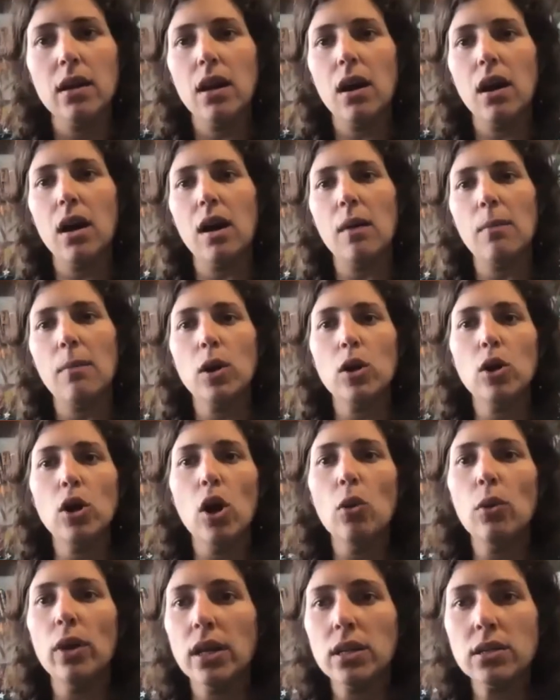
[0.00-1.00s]
Um,
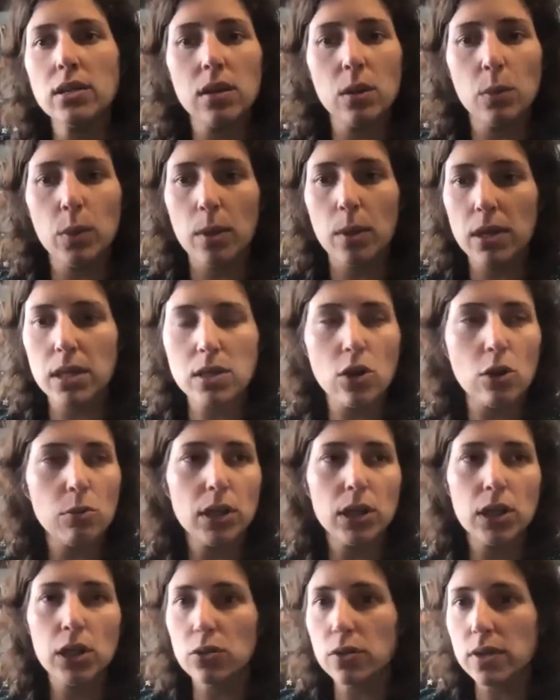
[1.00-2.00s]
going to the women's home
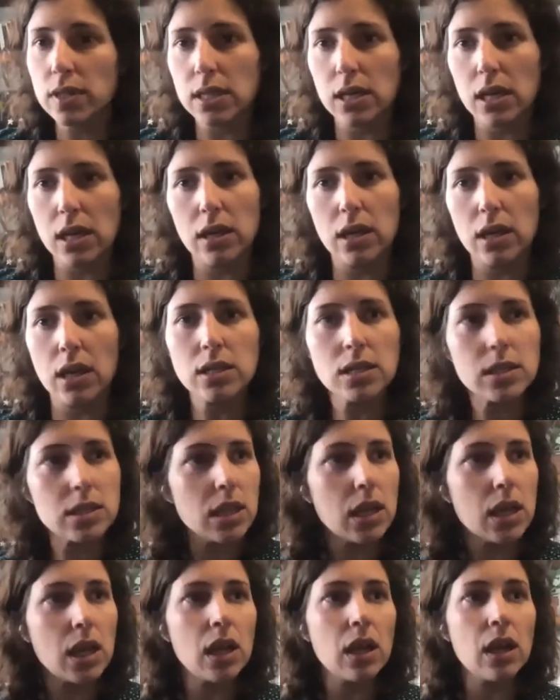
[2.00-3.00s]
in Houston and
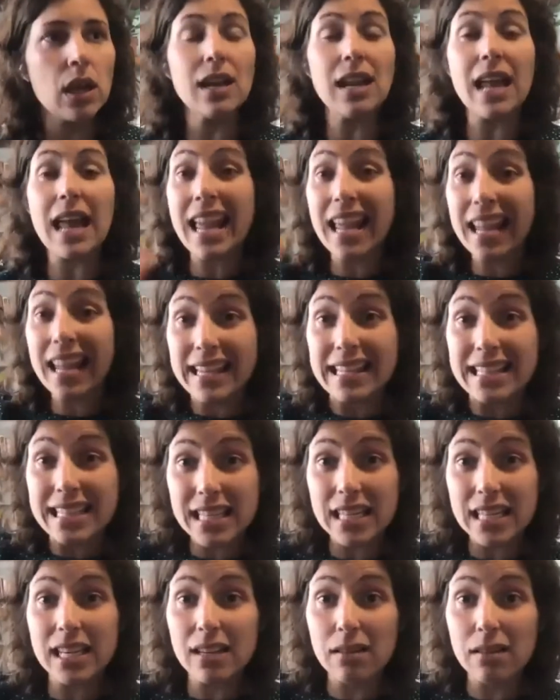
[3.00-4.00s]
seeing an
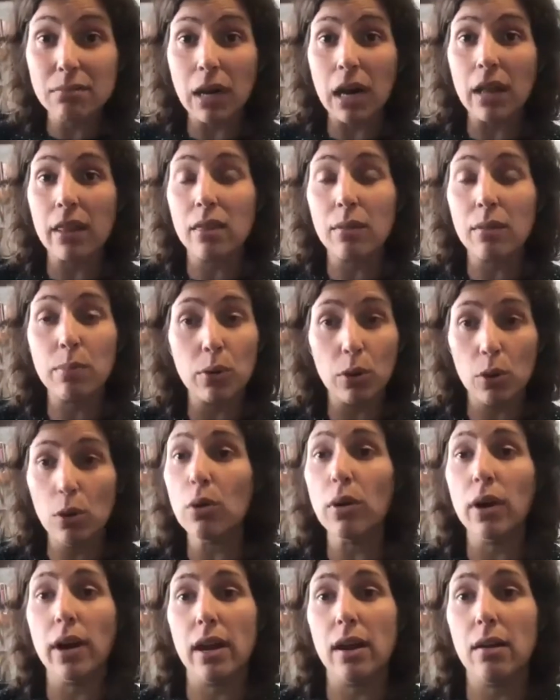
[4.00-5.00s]
eighteen month
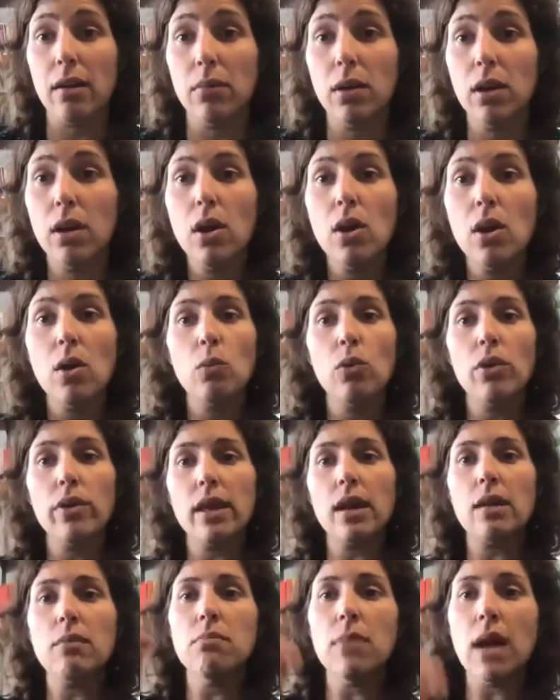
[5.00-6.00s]
program where
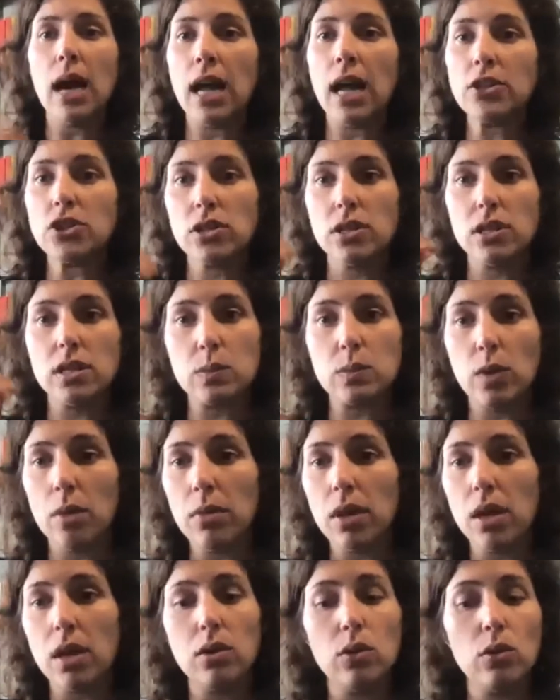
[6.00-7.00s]
they match these
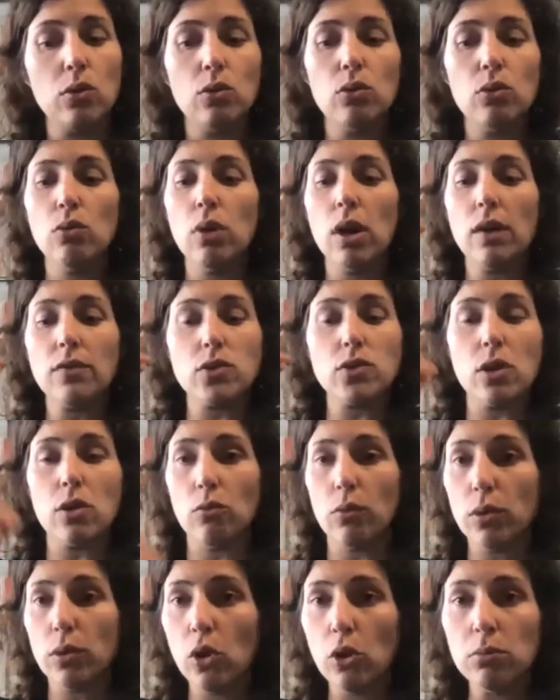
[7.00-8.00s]
women who have struggled
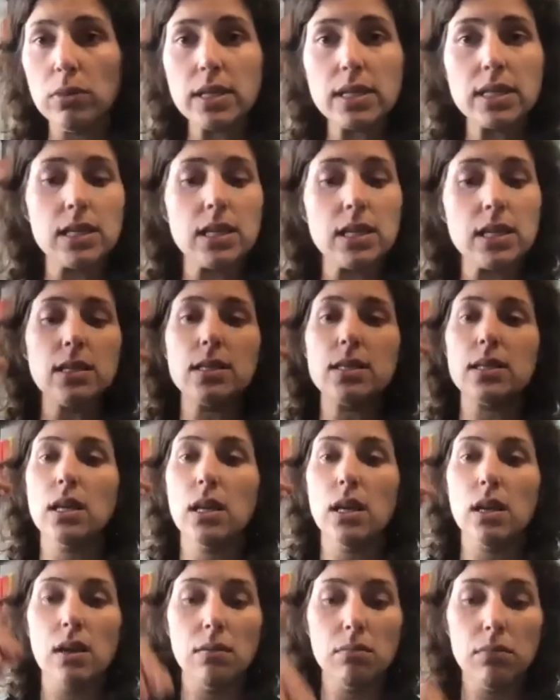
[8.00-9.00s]
with homelessness,
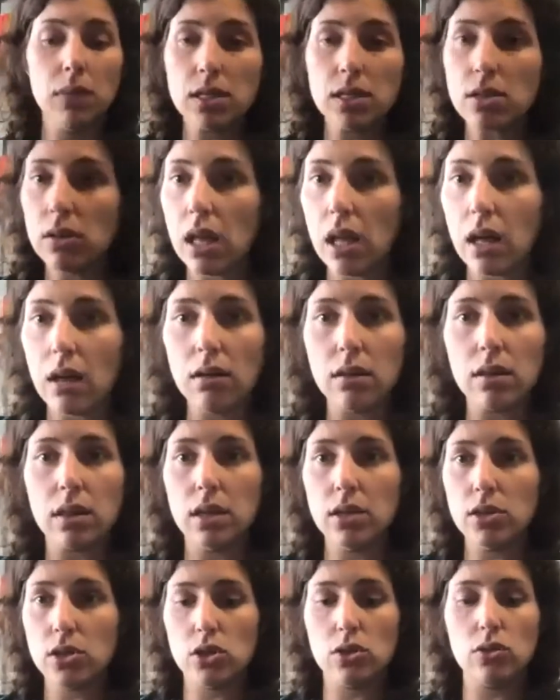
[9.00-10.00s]
mental health
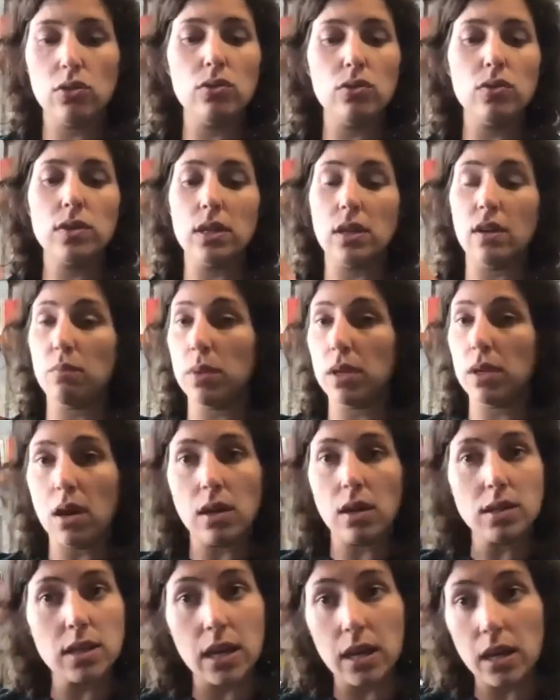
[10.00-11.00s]
issues that have been
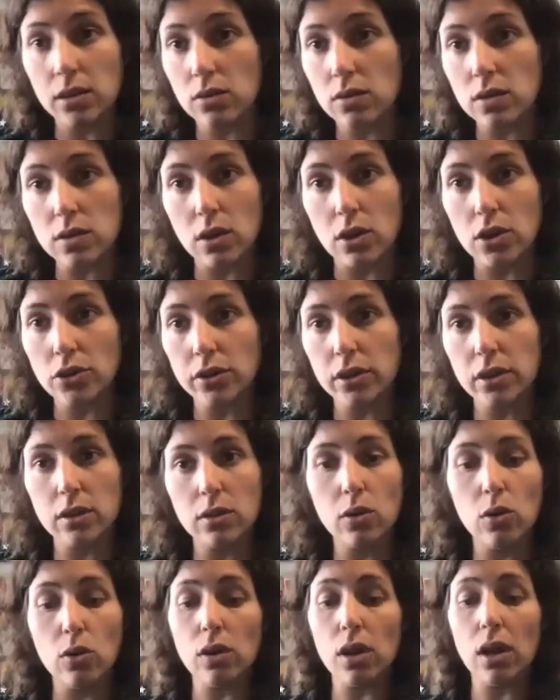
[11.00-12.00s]
undiagnosed largely their
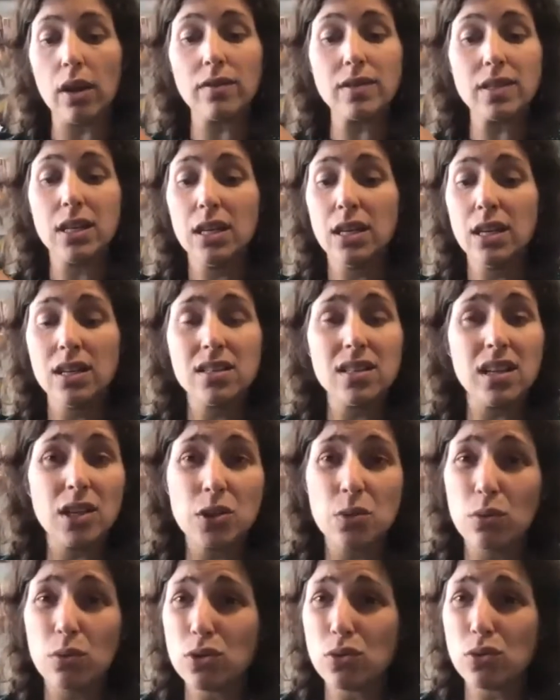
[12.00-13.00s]
whole lives,
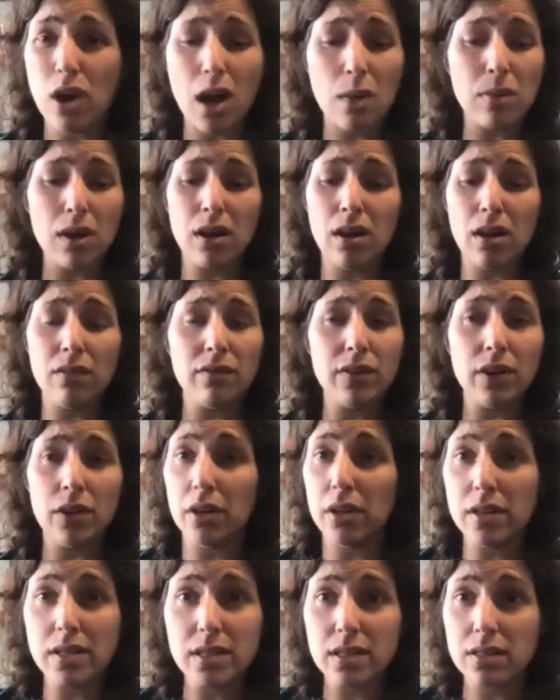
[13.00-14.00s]
sexual trauma,
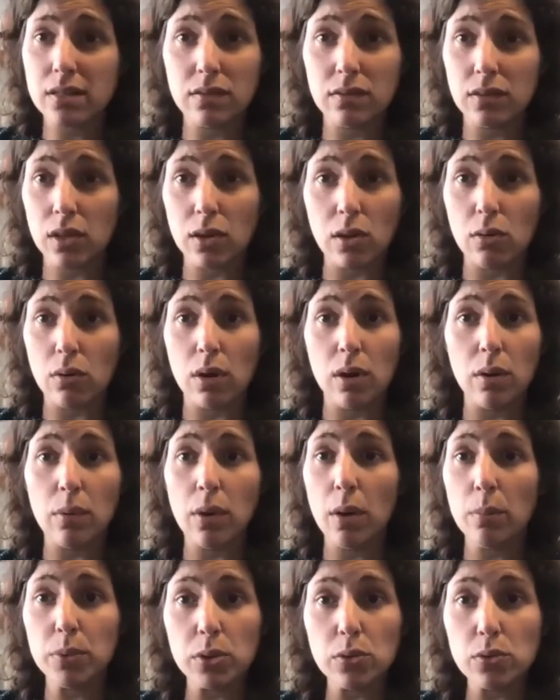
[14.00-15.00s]
various, you know,
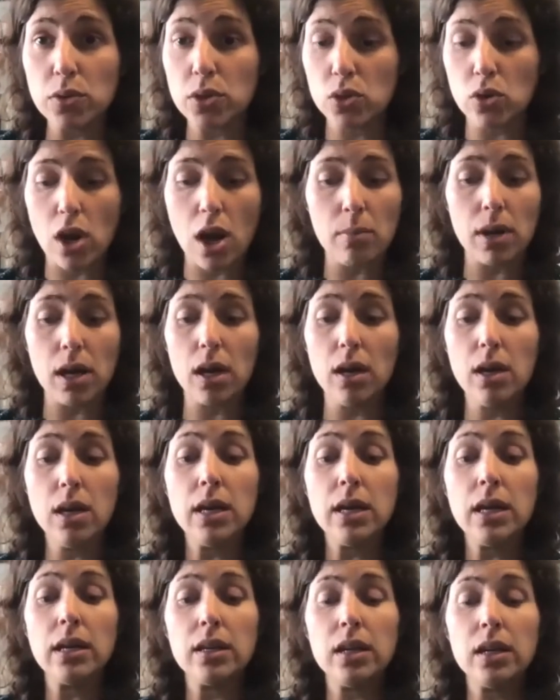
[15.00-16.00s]
abuse trauma,
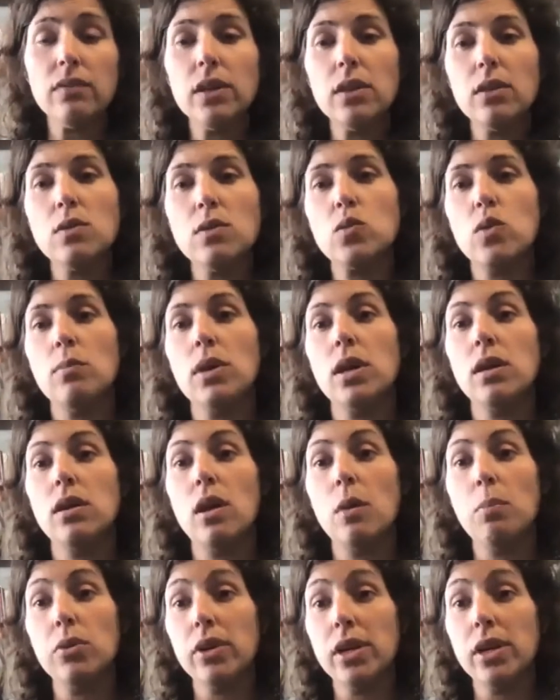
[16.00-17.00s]
giving those women
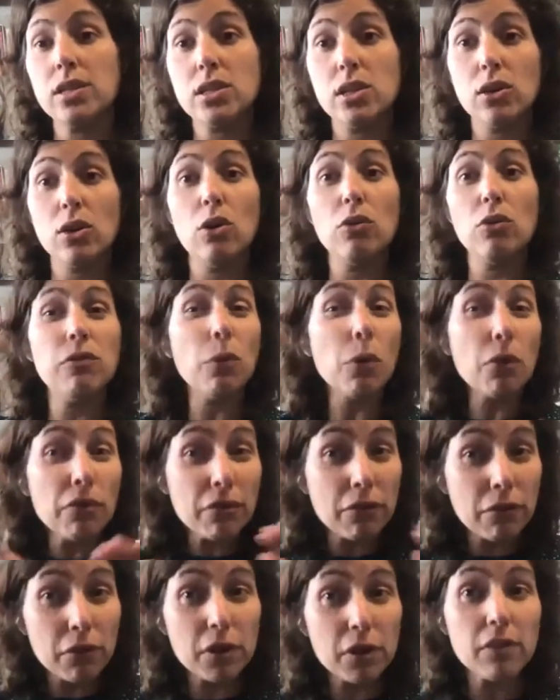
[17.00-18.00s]
a place to go for
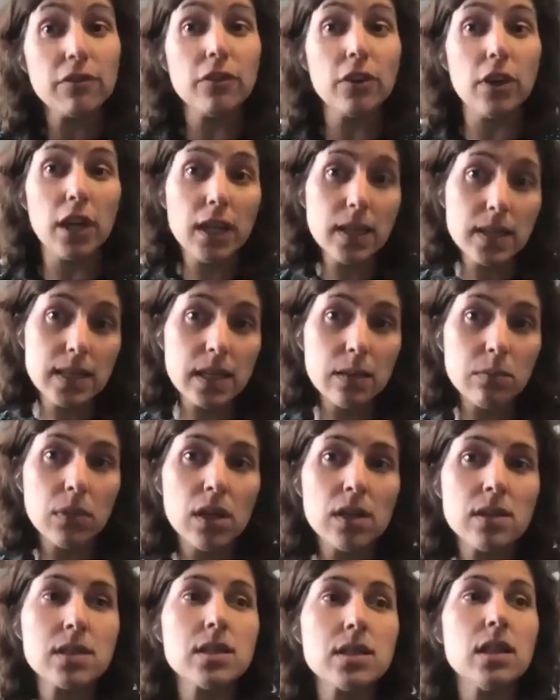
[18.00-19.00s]
free for eighteen
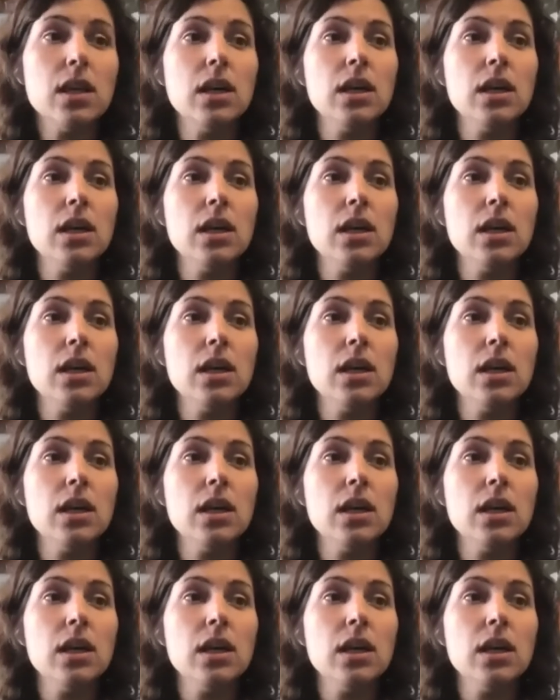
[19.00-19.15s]
months,